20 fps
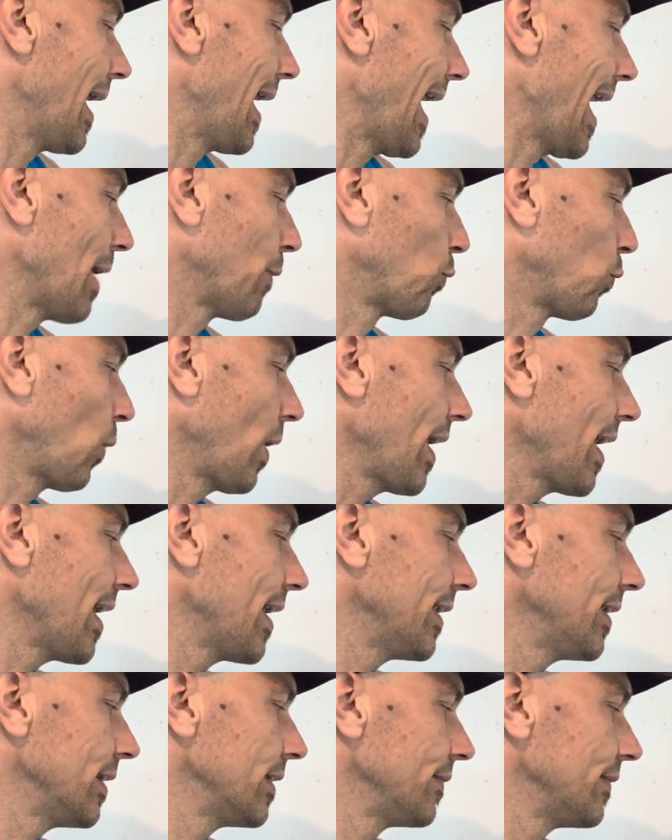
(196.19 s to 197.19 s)
I
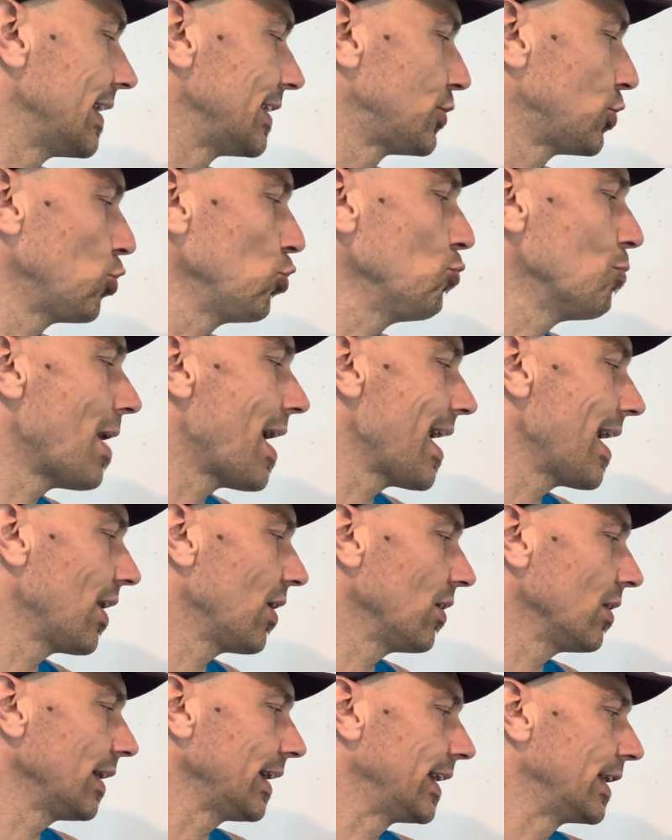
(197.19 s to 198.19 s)
ran the
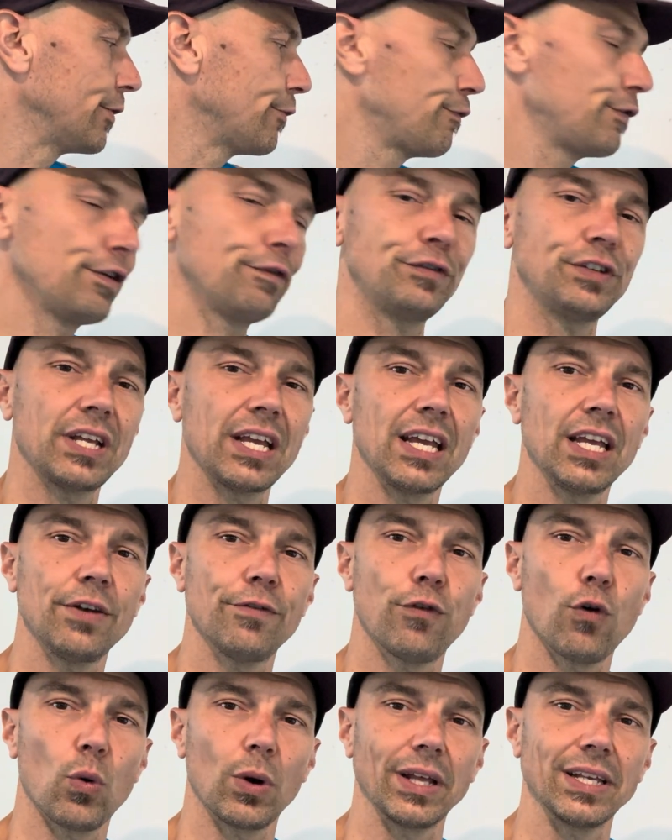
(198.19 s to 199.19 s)
2-mile in
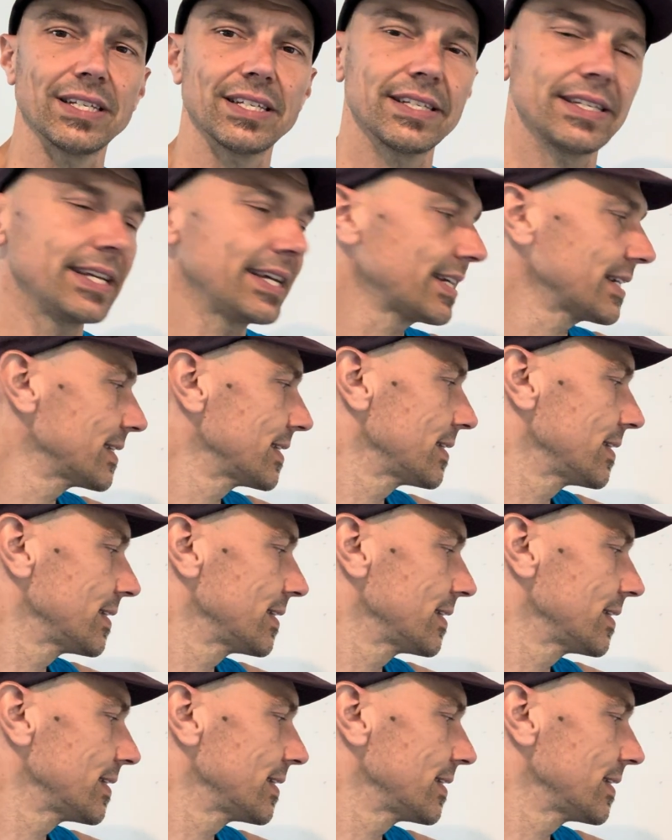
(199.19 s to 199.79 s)
15:46.